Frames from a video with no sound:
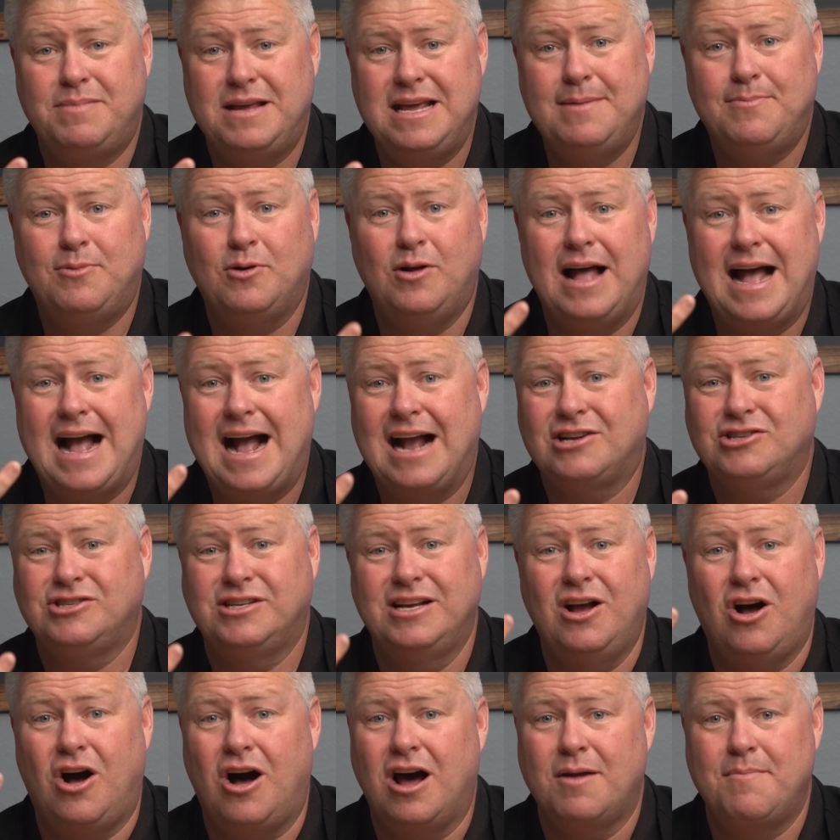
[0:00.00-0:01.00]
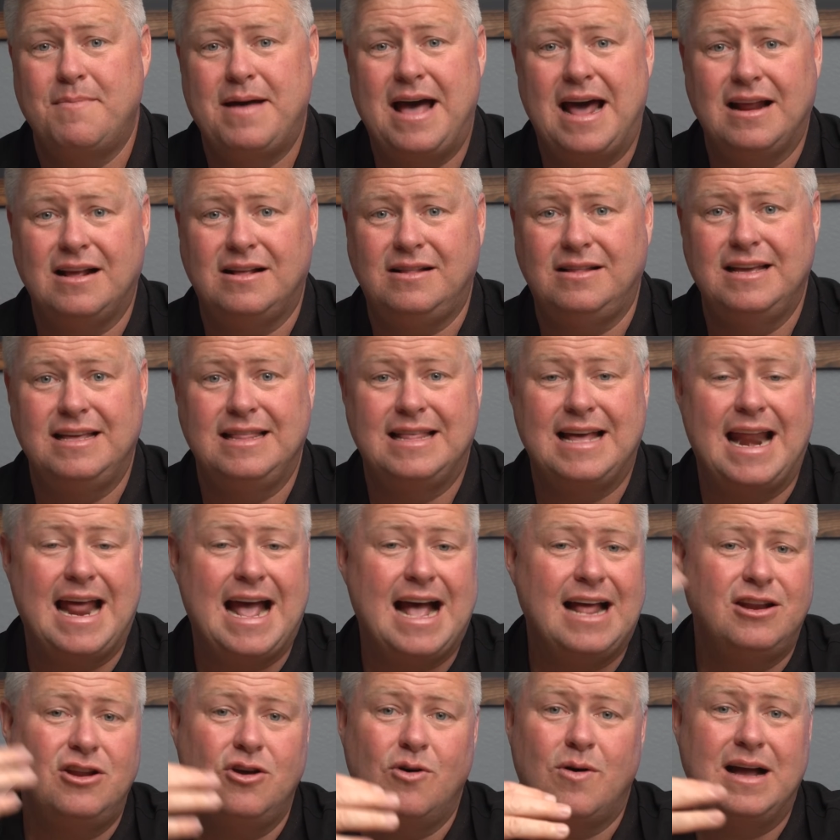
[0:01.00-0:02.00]
people actually automatically that
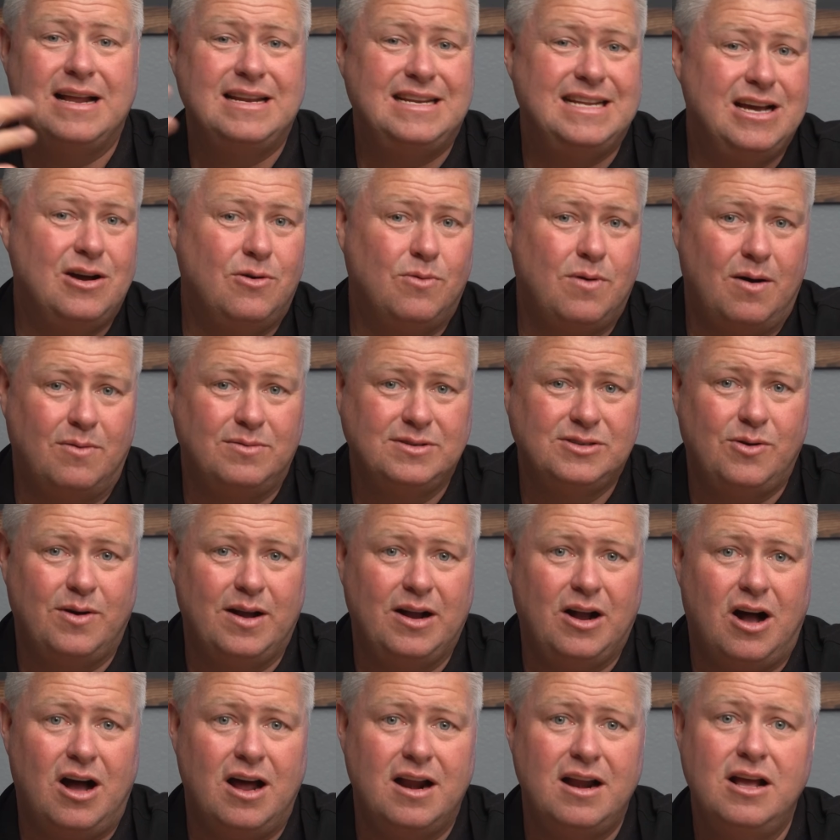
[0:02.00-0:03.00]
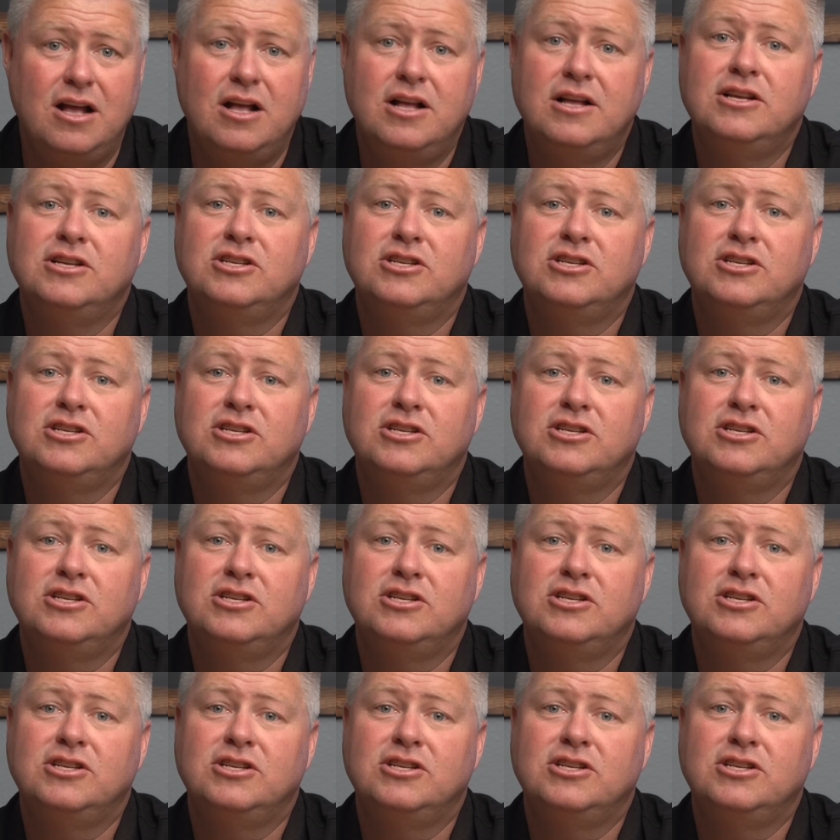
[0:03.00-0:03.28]
had no idea what was going on